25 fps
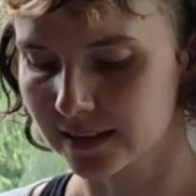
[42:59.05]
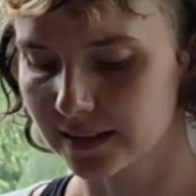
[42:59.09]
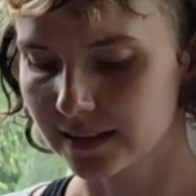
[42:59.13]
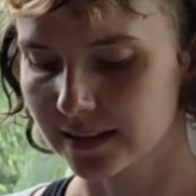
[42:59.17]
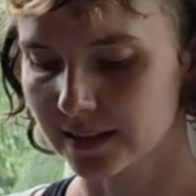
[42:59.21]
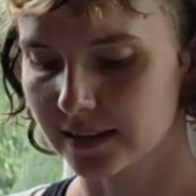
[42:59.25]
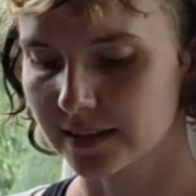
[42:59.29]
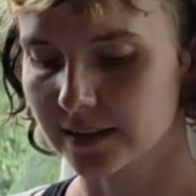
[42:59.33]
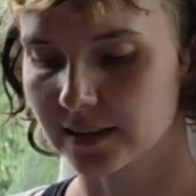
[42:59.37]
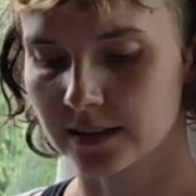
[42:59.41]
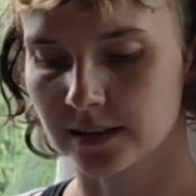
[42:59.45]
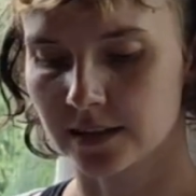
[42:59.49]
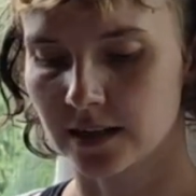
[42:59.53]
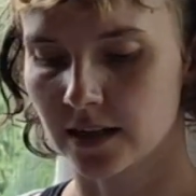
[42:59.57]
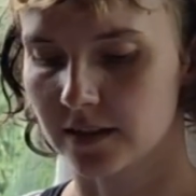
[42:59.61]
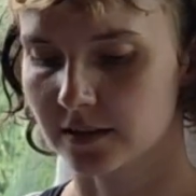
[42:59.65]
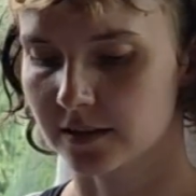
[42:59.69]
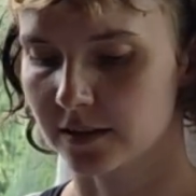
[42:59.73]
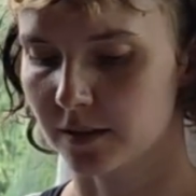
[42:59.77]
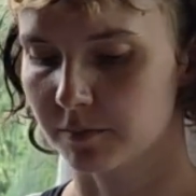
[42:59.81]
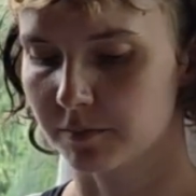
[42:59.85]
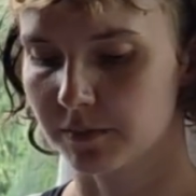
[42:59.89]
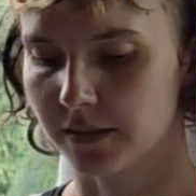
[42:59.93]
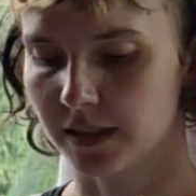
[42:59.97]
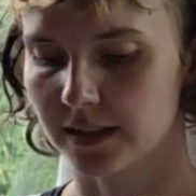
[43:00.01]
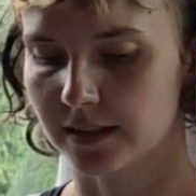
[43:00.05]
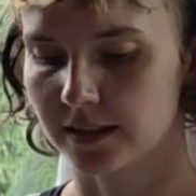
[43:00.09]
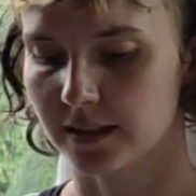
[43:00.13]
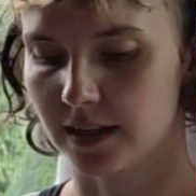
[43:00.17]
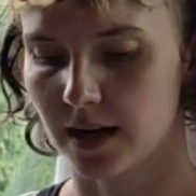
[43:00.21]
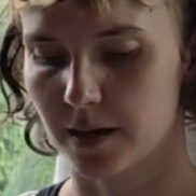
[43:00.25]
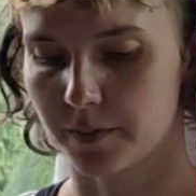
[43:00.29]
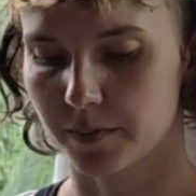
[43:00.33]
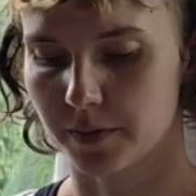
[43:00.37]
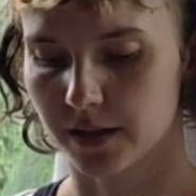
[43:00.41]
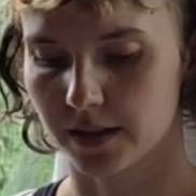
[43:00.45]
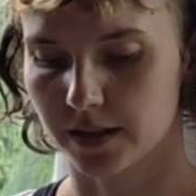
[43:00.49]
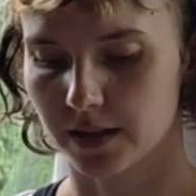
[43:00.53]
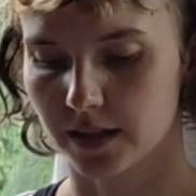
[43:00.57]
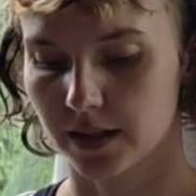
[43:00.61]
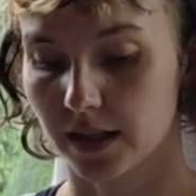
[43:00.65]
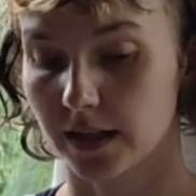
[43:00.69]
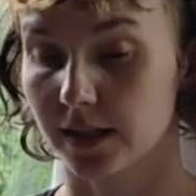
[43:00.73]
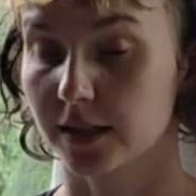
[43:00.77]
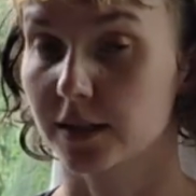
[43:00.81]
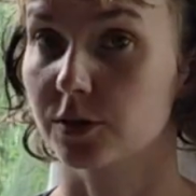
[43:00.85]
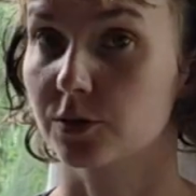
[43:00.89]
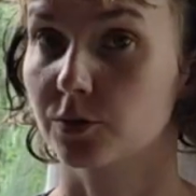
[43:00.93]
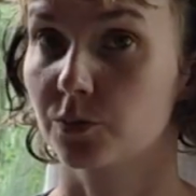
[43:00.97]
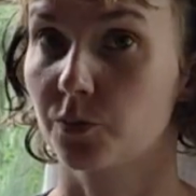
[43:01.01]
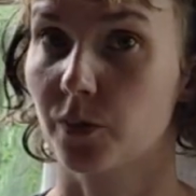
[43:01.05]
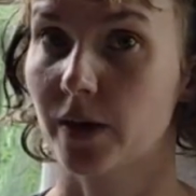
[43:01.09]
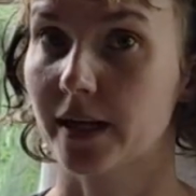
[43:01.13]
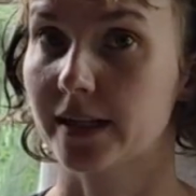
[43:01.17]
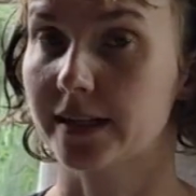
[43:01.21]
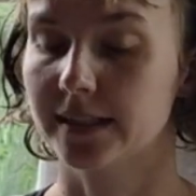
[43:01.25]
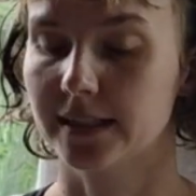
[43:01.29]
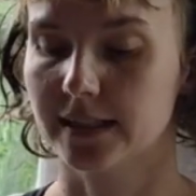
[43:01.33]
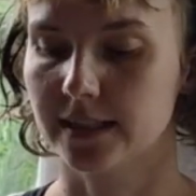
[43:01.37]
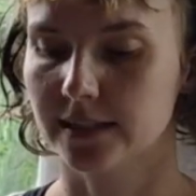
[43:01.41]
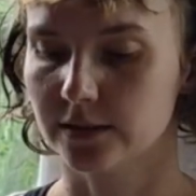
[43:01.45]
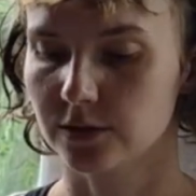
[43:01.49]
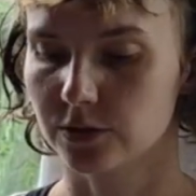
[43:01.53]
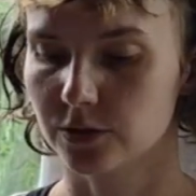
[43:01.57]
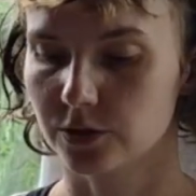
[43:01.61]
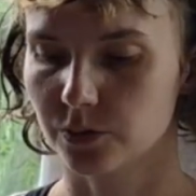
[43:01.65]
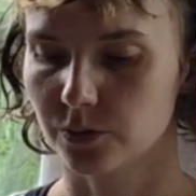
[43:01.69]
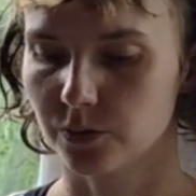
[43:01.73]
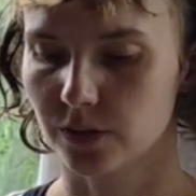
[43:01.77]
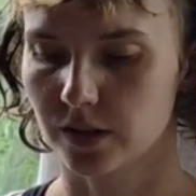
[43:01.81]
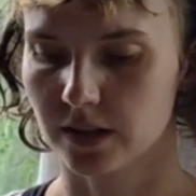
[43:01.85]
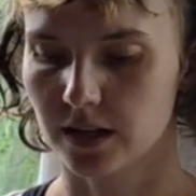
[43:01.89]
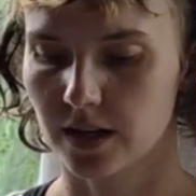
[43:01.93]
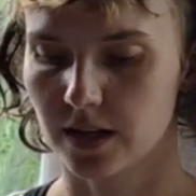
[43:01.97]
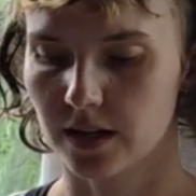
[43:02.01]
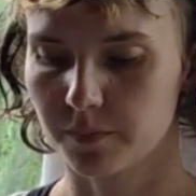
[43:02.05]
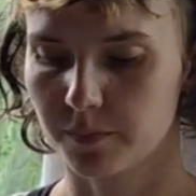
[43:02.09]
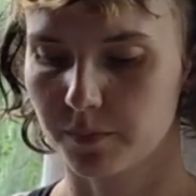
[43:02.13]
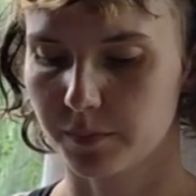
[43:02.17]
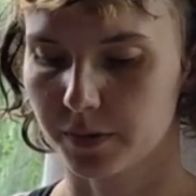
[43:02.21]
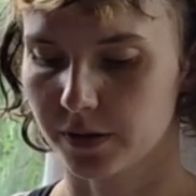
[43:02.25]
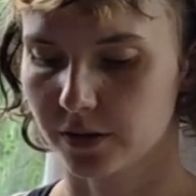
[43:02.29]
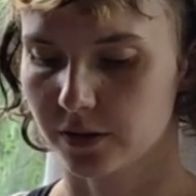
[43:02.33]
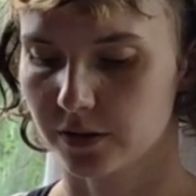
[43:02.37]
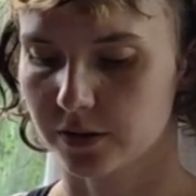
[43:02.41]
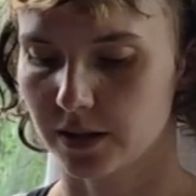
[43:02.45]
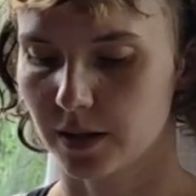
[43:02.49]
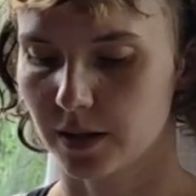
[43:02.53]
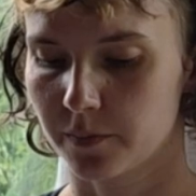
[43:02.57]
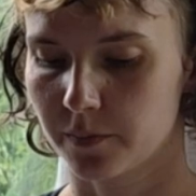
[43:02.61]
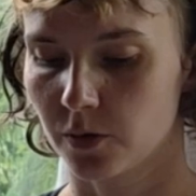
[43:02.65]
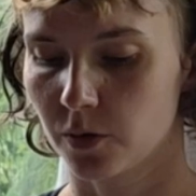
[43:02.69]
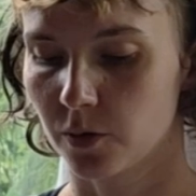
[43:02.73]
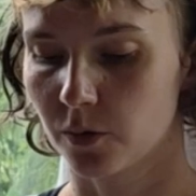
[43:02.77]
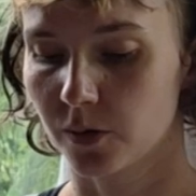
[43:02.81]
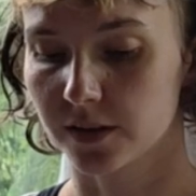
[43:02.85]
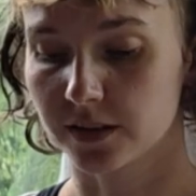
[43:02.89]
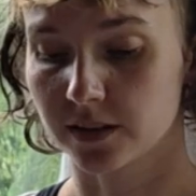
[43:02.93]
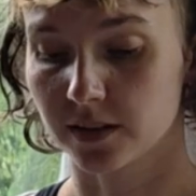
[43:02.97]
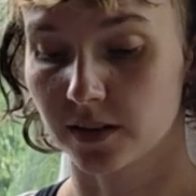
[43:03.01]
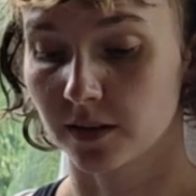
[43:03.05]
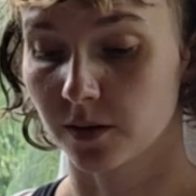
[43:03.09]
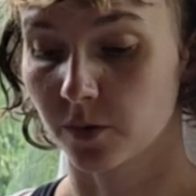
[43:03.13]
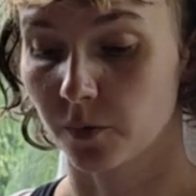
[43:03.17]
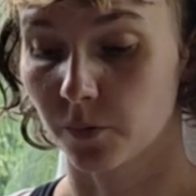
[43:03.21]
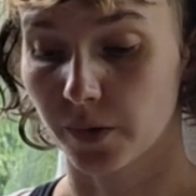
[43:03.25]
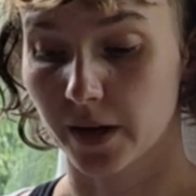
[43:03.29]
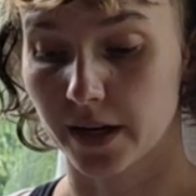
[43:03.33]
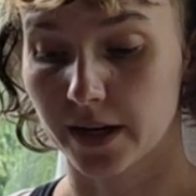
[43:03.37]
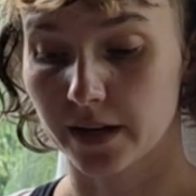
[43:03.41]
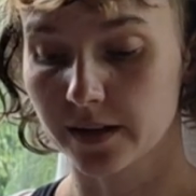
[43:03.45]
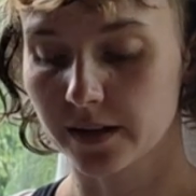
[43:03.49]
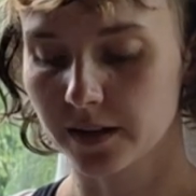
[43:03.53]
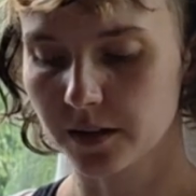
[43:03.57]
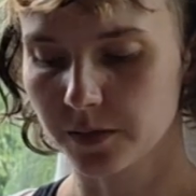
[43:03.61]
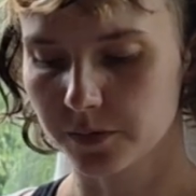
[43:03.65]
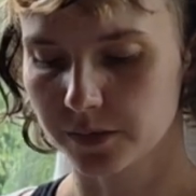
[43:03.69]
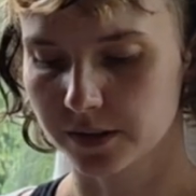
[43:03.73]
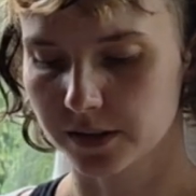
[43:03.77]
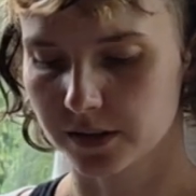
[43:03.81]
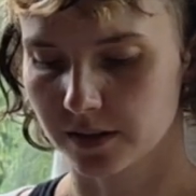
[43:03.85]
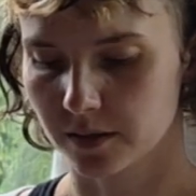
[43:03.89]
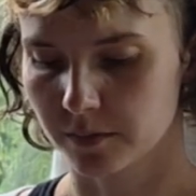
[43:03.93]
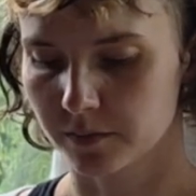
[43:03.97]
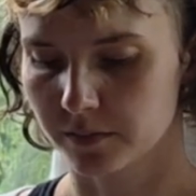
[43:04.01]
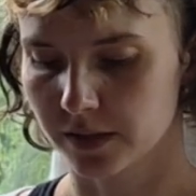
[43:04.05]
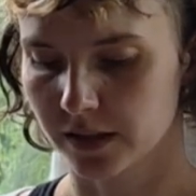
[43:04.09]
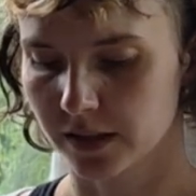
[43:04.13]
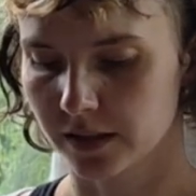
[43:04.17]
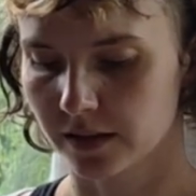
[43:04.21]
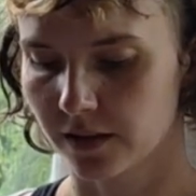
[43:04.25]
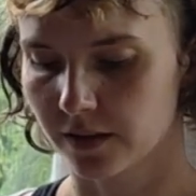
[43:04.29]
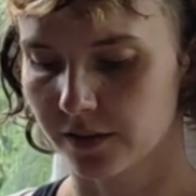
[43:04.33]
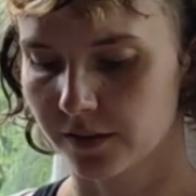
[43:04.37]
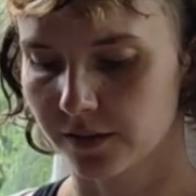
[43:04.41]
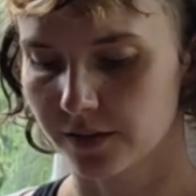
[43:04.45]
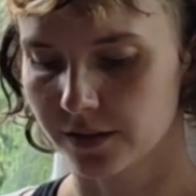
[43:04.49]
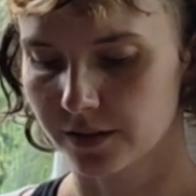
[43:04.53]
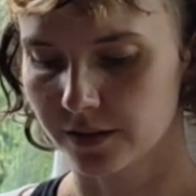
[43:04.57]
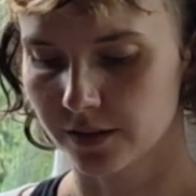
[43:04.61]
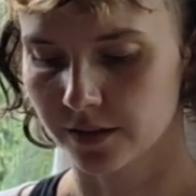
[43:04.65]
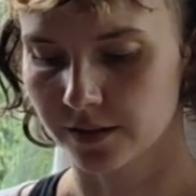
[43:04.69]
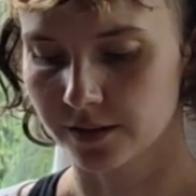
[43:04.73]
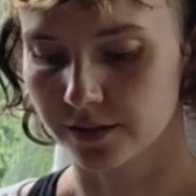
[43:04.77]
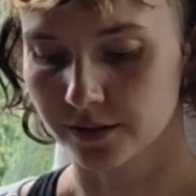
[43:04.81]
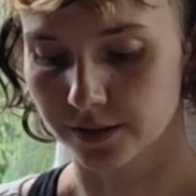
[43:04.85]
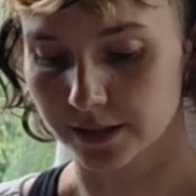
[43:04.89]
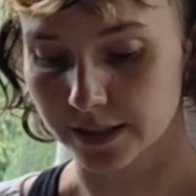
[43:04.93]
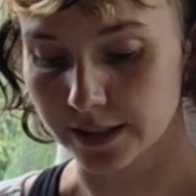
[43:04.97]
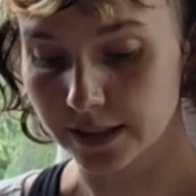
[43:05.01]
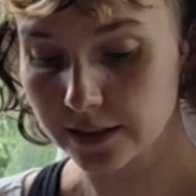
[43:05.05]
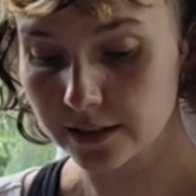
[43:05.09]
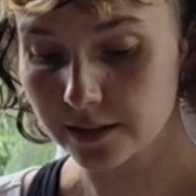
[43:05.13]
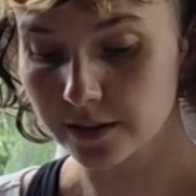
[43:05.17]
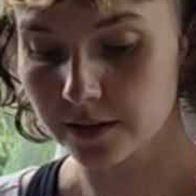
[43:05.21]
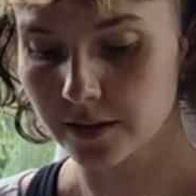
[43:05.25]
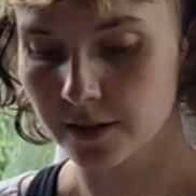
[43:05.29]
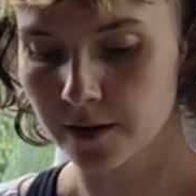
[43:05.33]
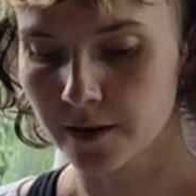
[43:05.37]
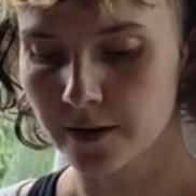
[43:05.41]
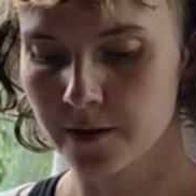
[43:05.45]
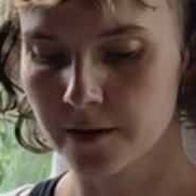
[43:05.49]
This is not something that I'm gonna like sweat into a lot because always gonna wear it with something on underneath.